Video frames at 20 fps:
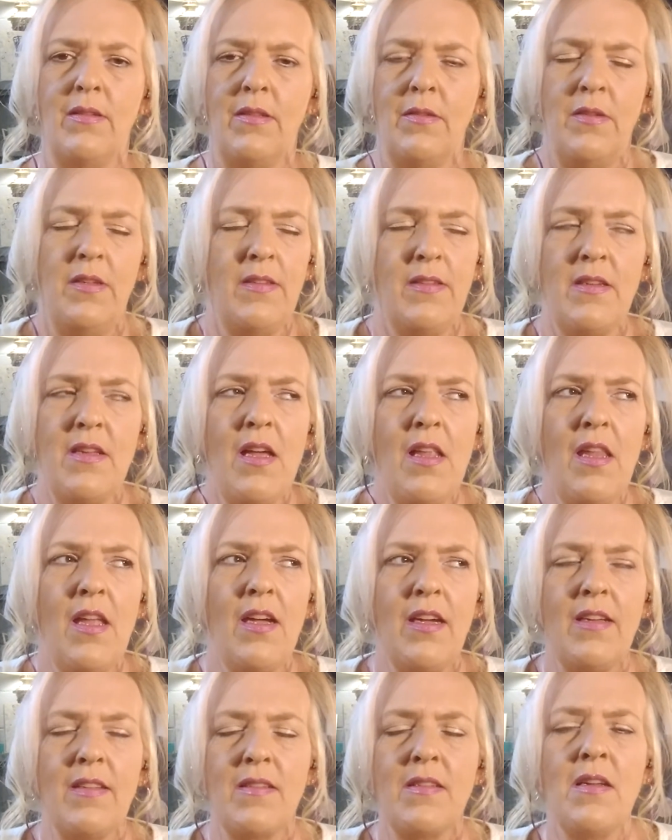And it's not
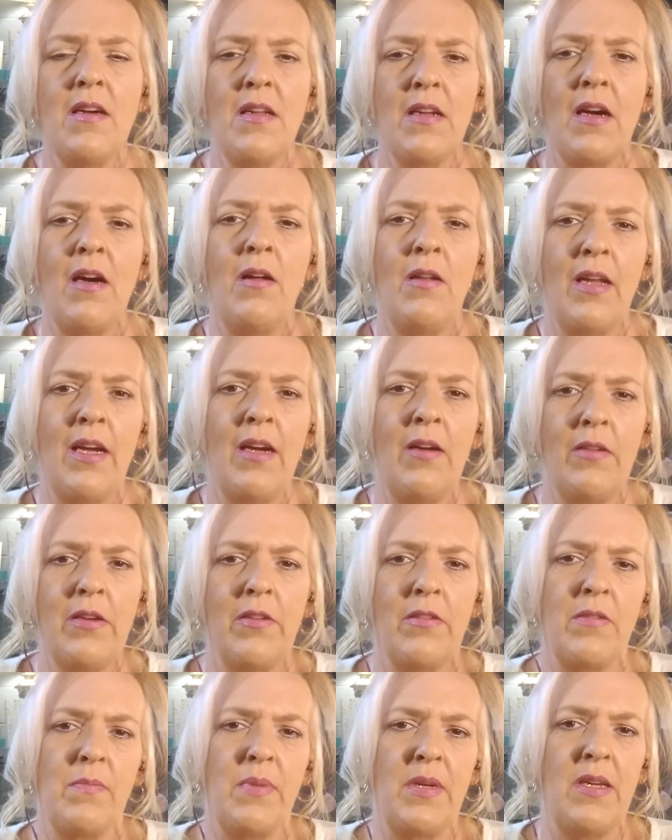like it's not all out
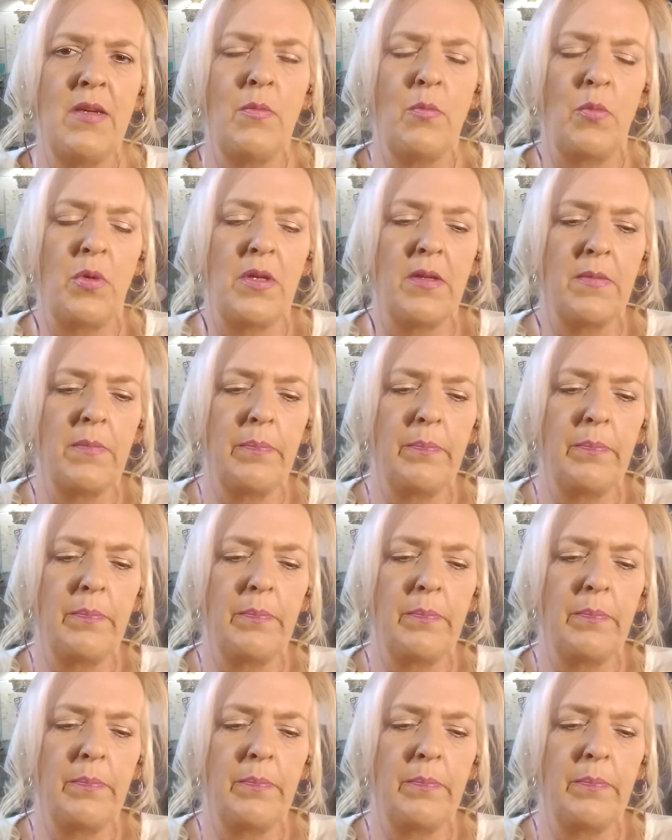here to begin with.